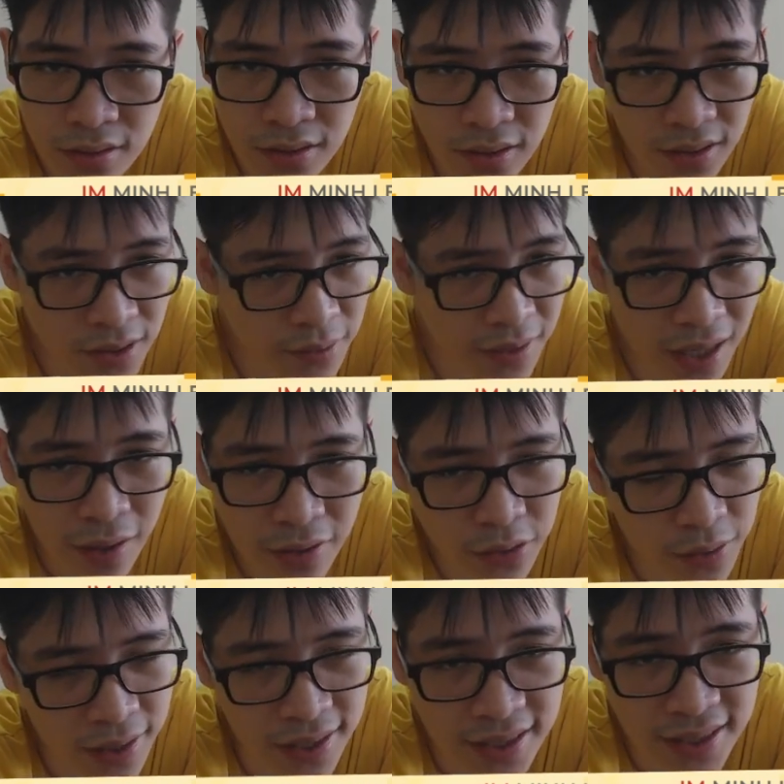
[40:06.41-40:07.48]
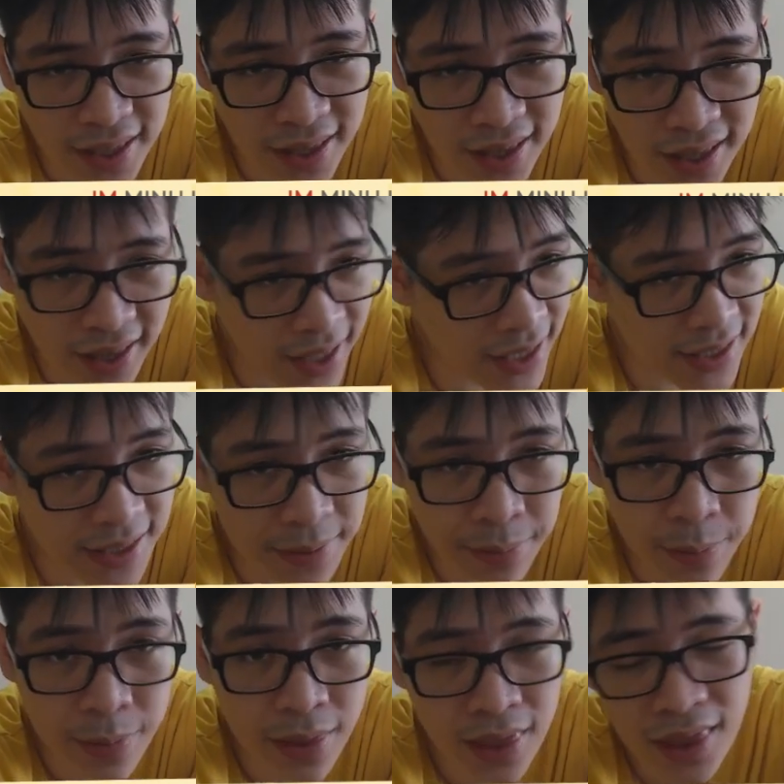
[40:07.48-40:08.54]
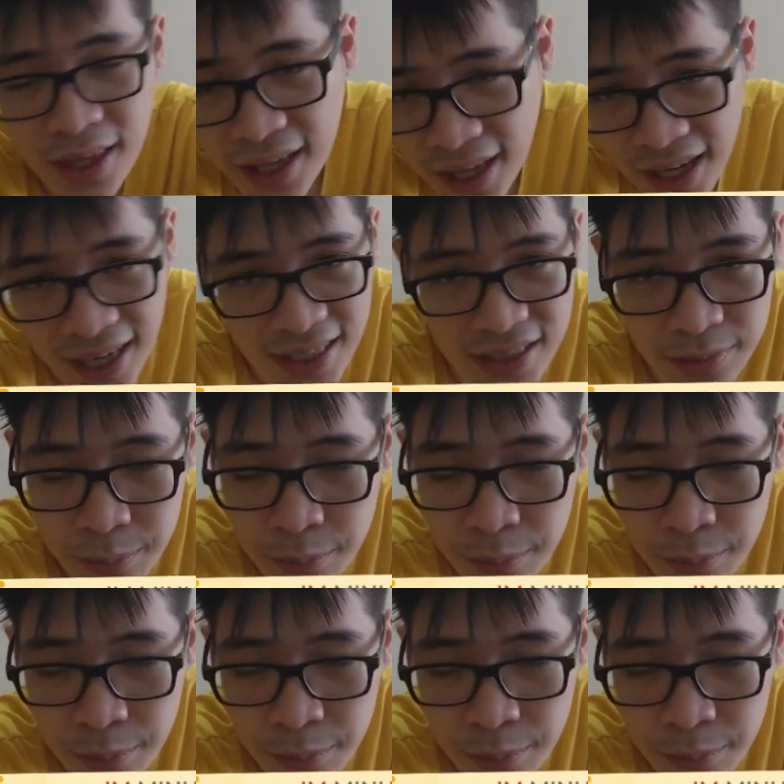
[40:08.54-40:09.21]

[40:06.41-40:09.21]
So now actually he's lit. Guys,